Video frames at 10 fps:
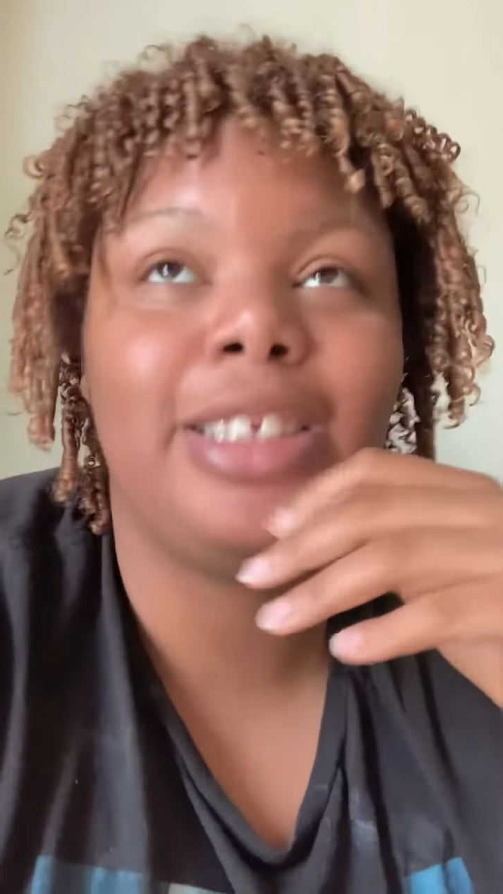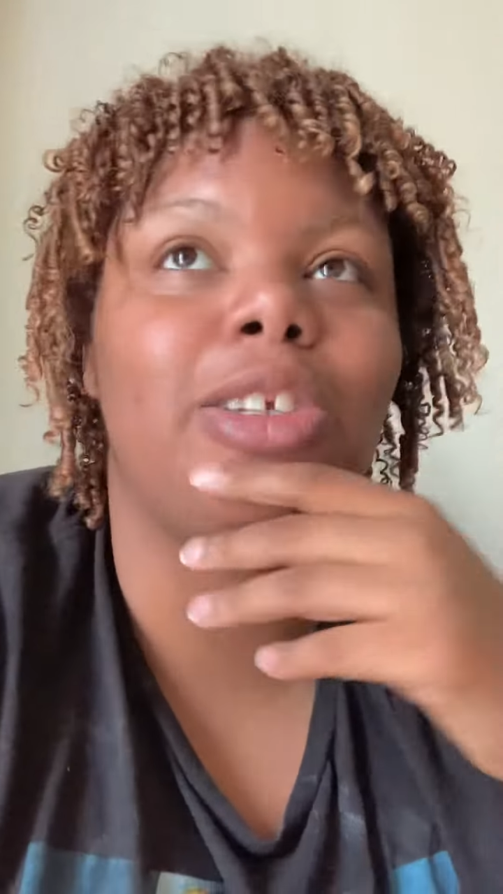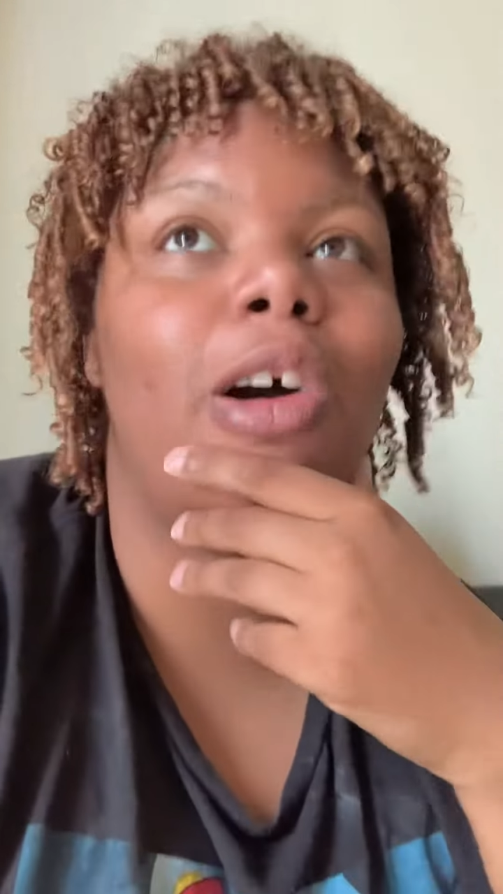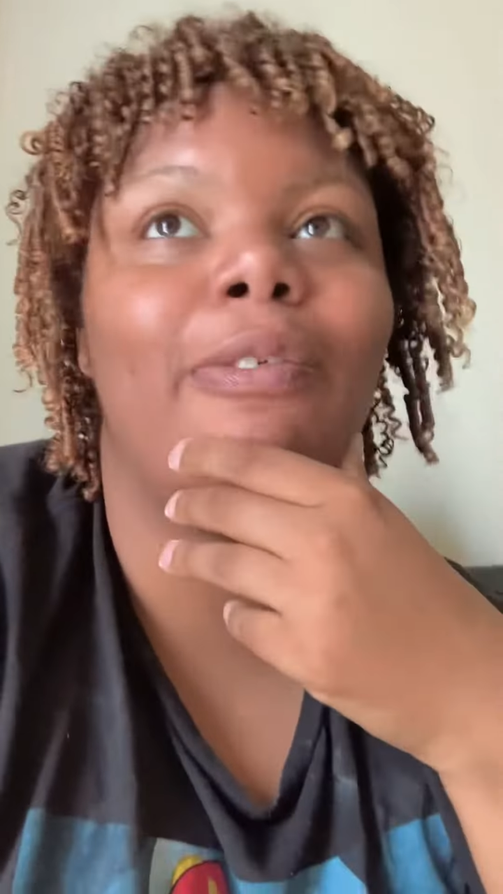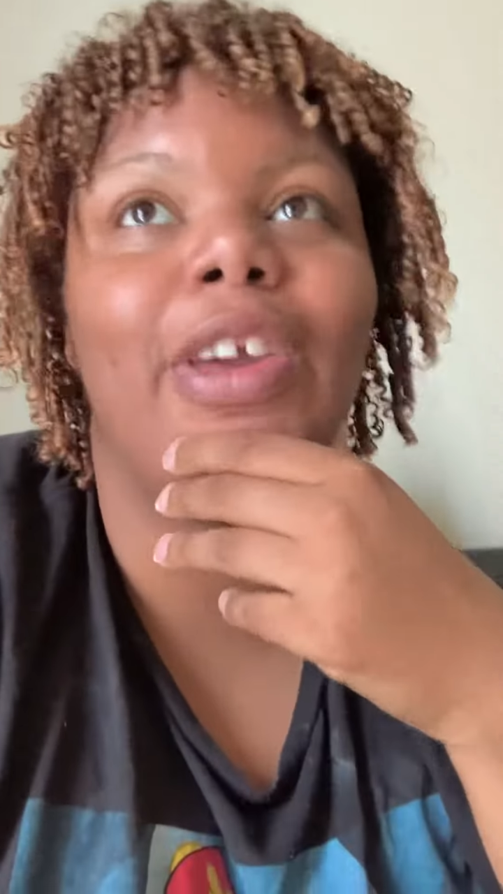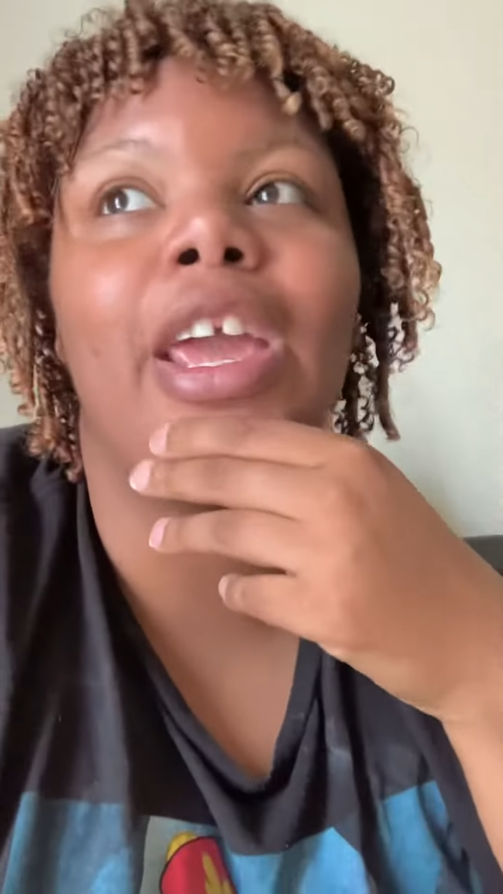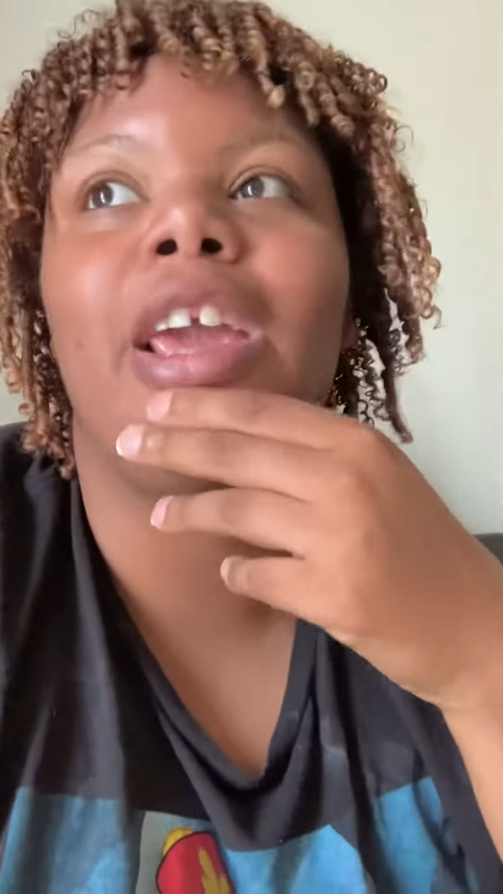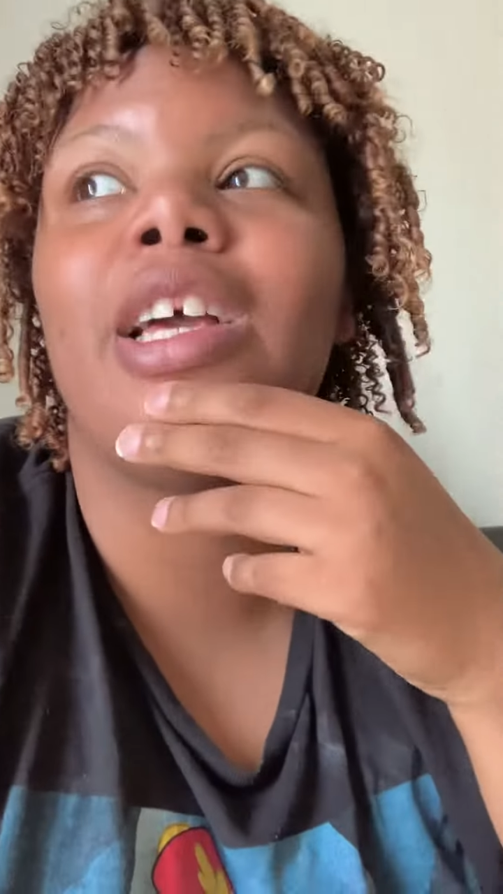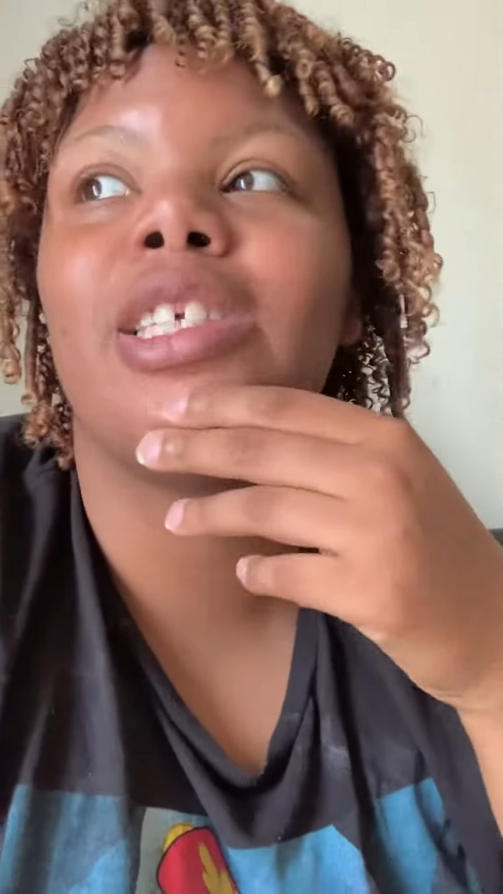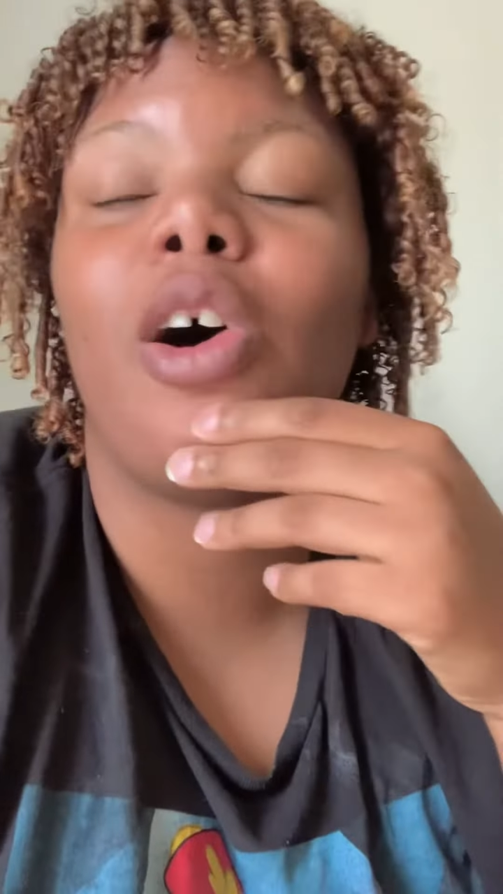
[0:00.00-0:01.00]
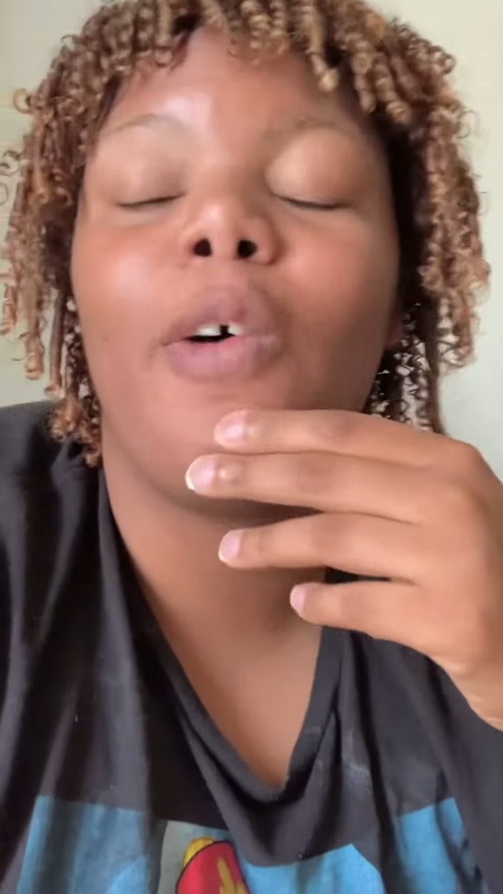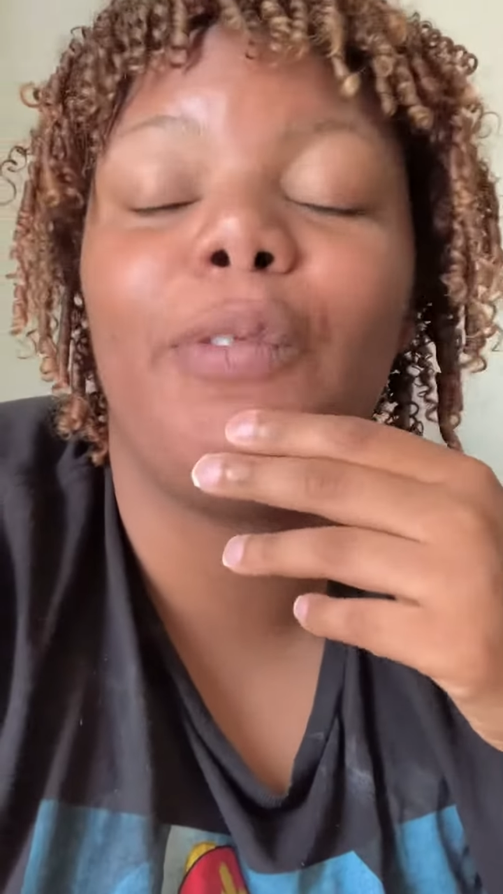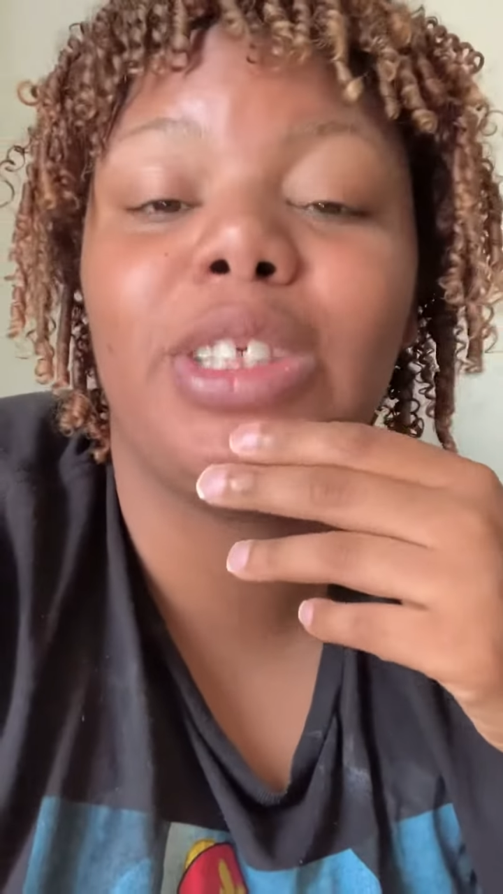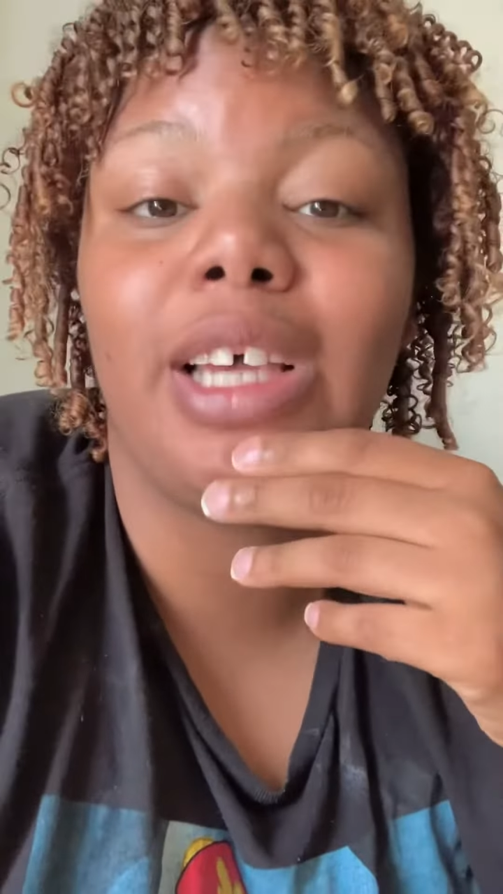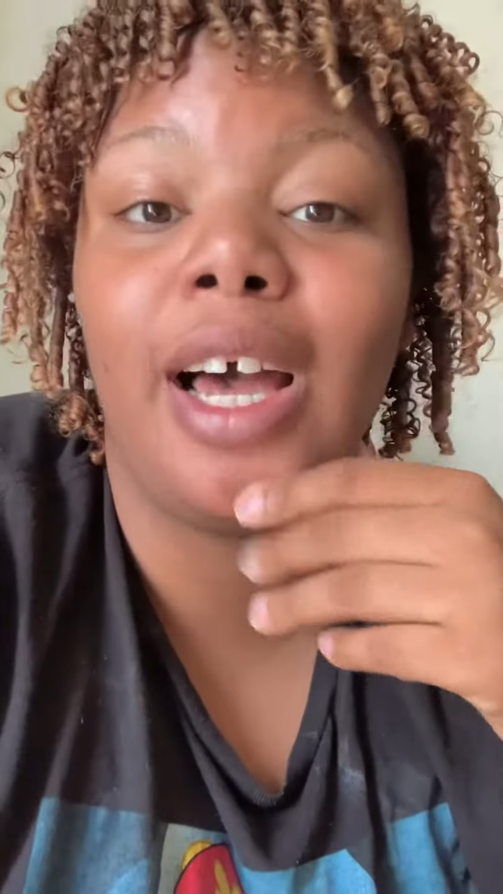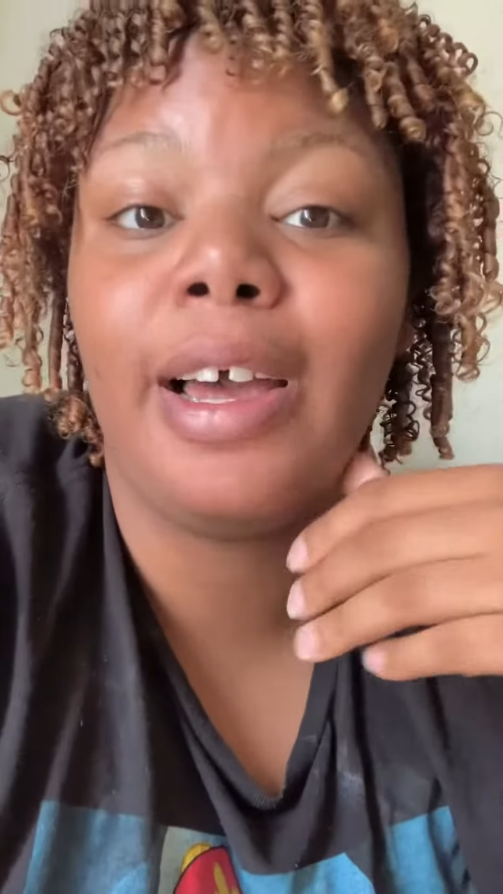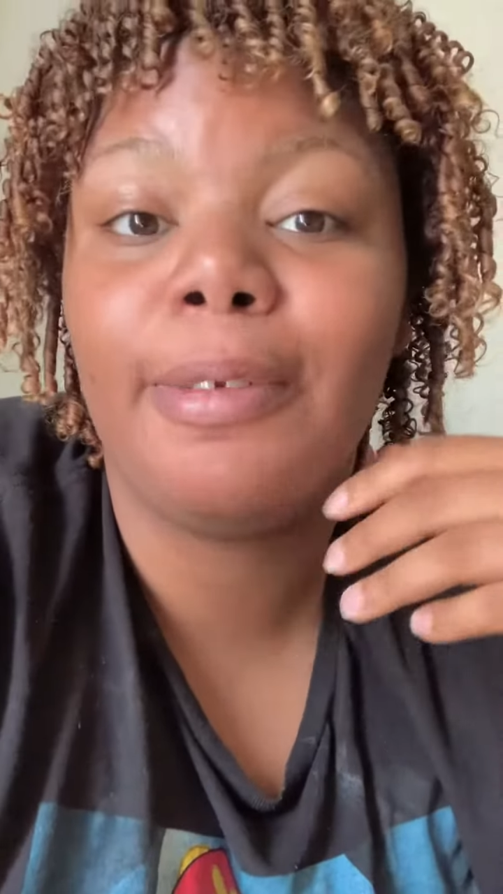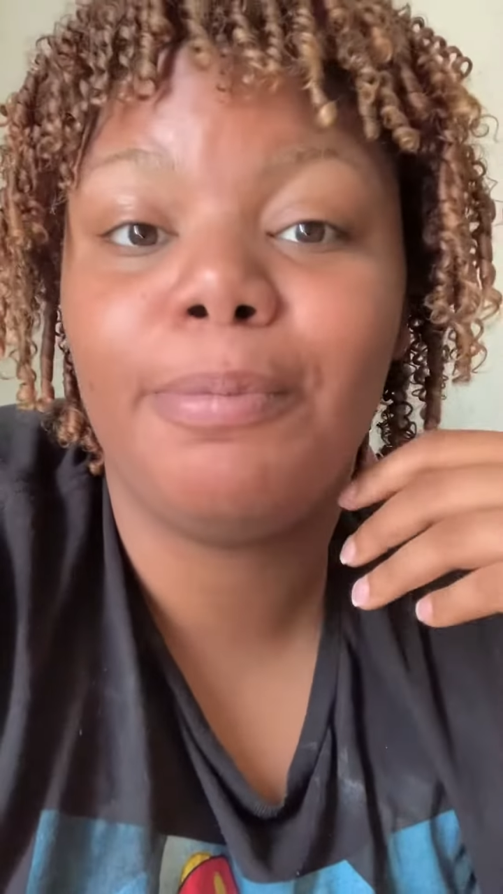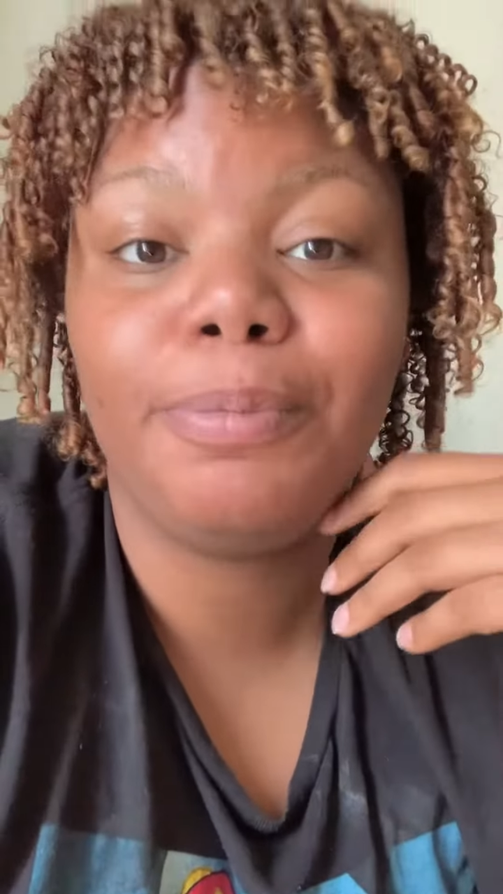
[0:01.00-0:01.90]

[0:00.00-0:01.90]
It's all fake. It's all facade.